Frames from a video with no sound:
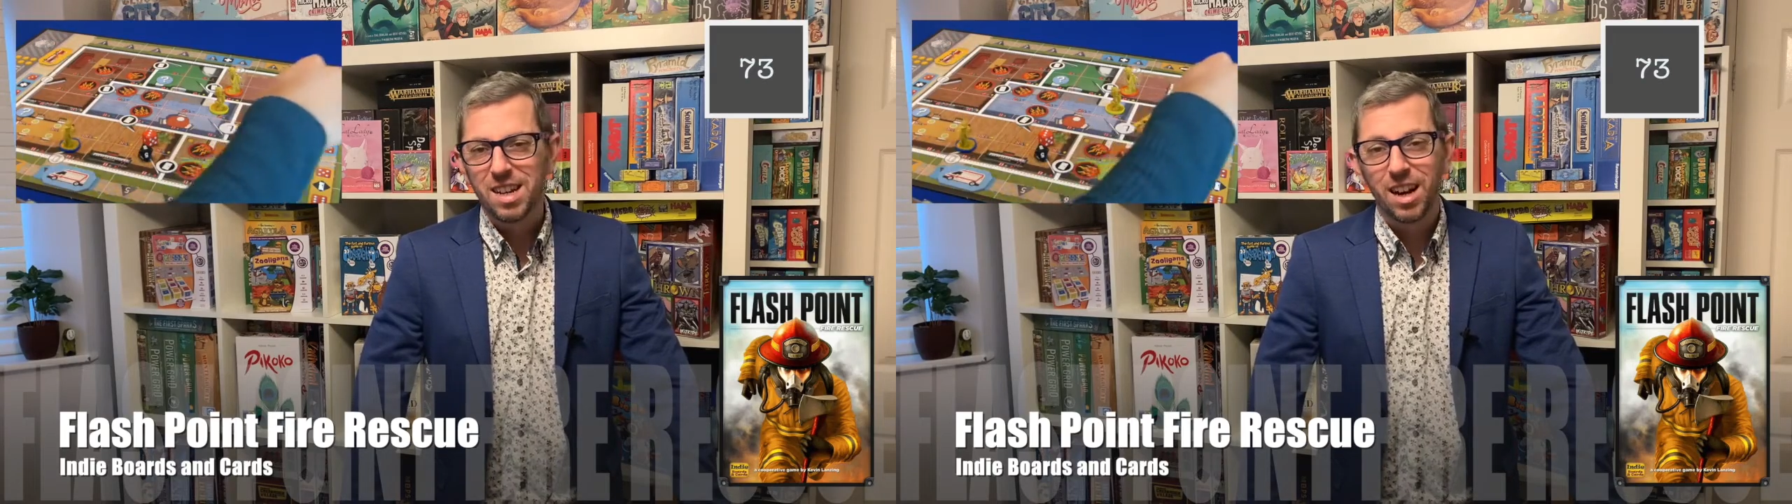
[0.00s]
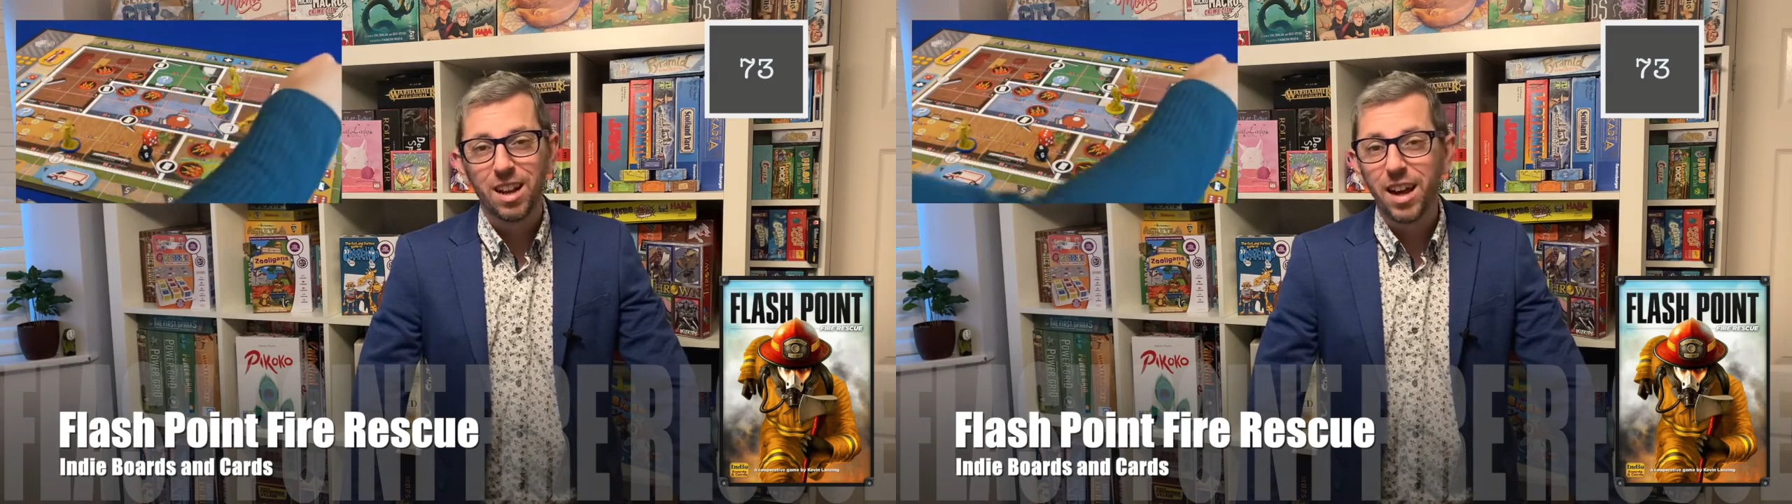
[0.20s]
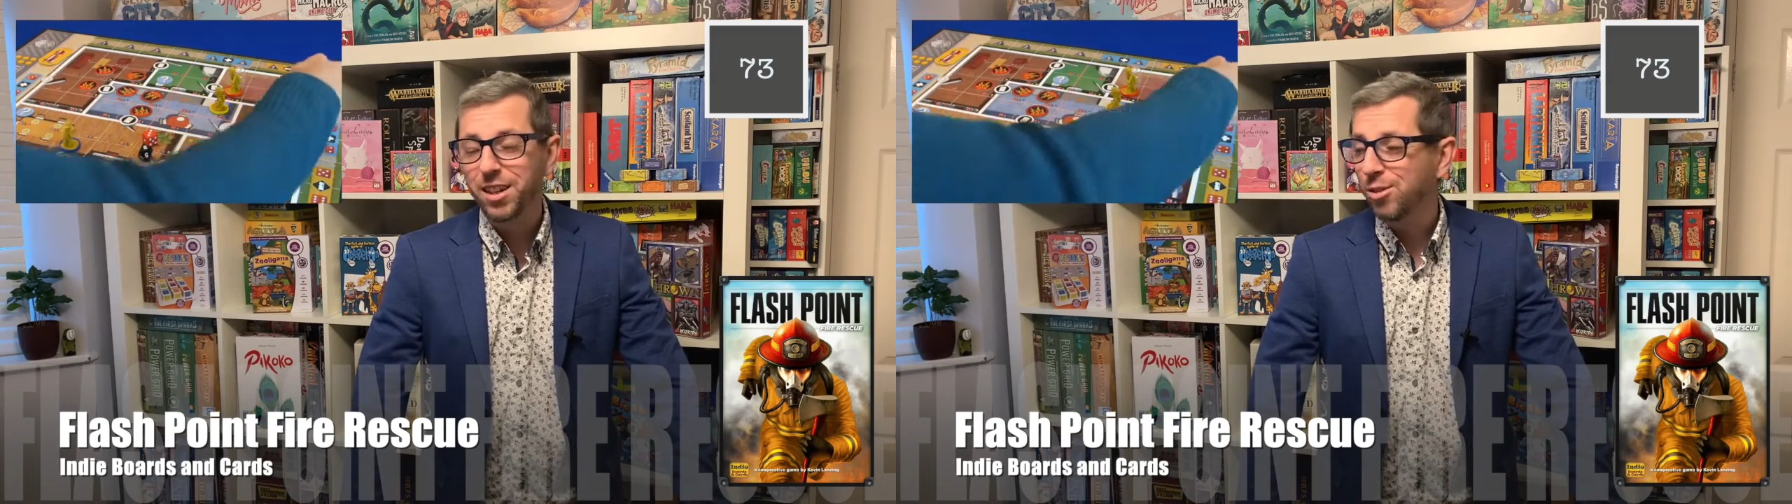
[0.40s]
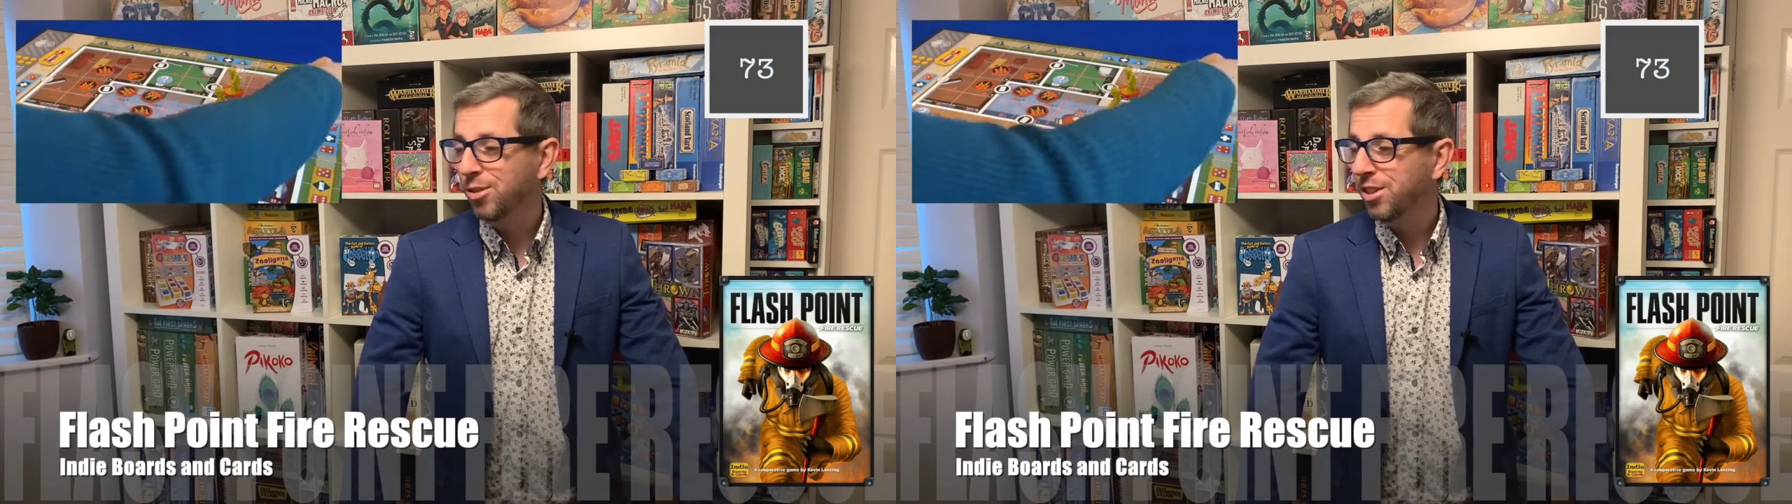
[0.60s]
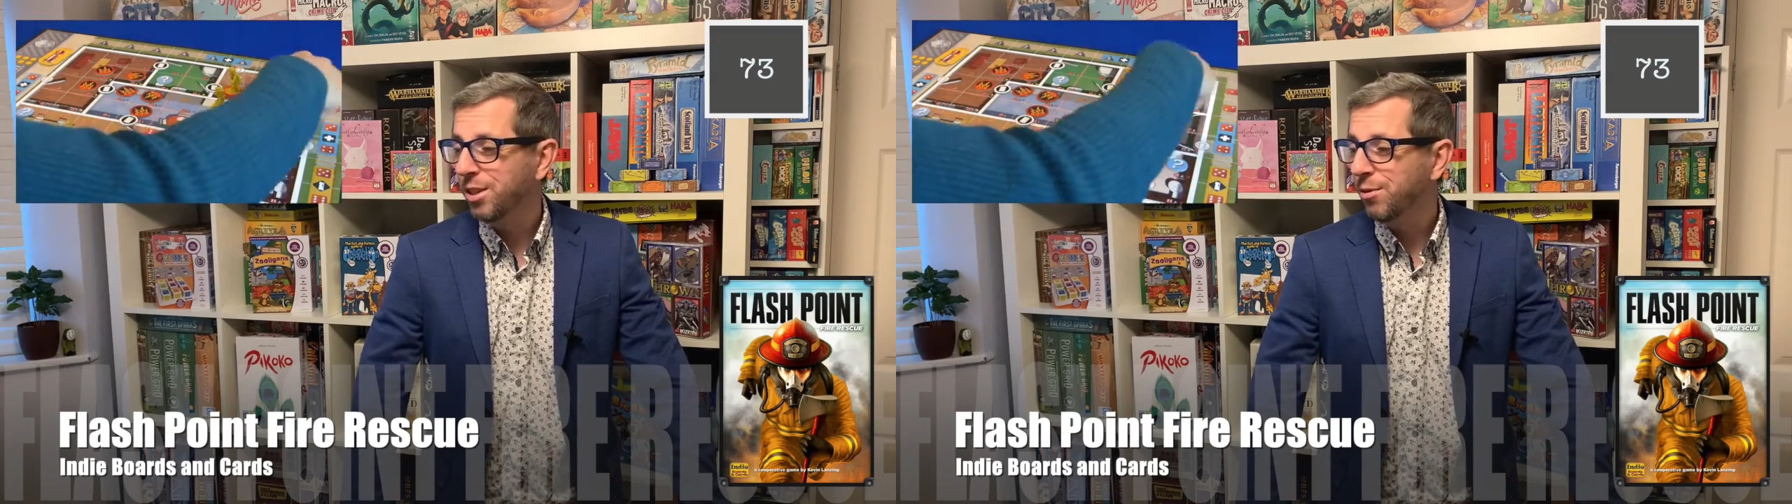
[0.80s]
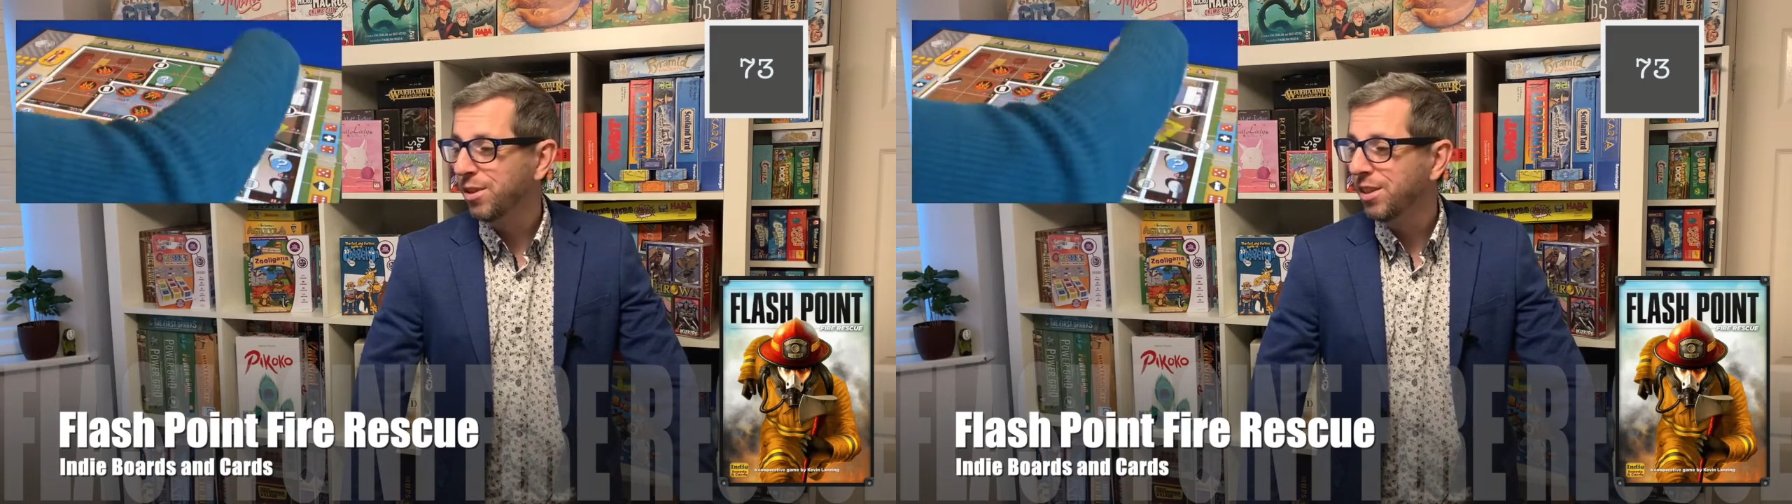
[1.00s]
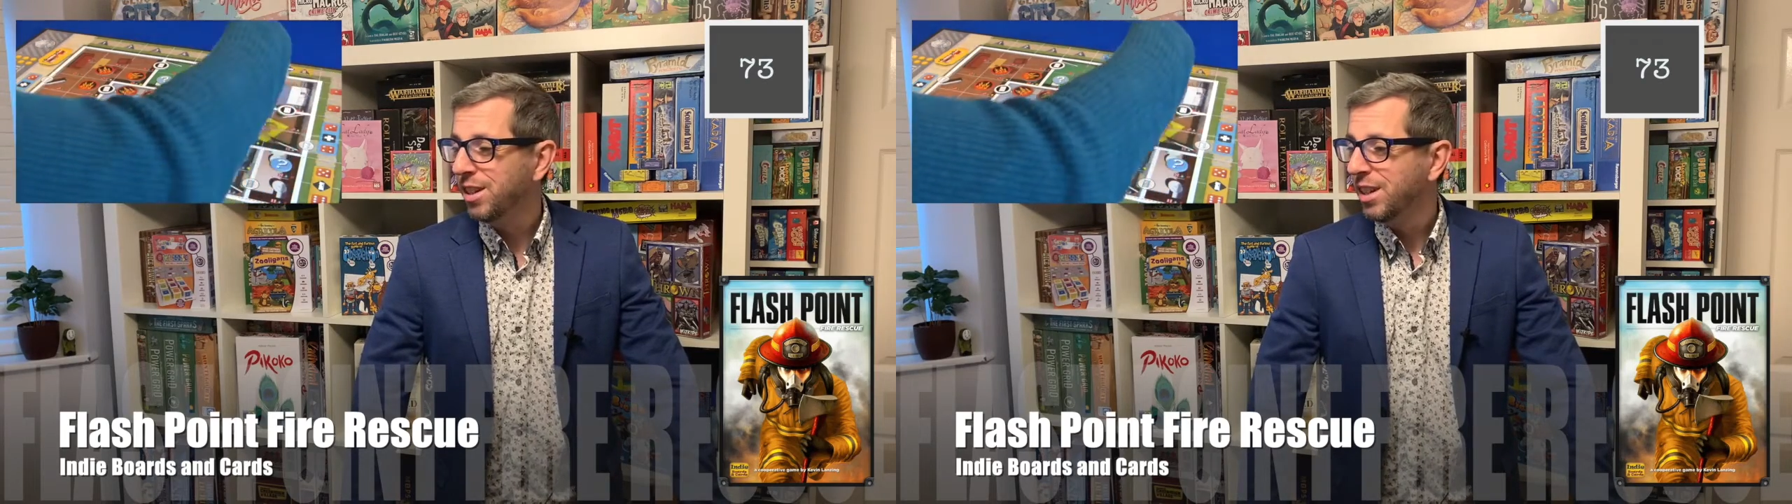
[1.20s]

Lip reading: I liked all the different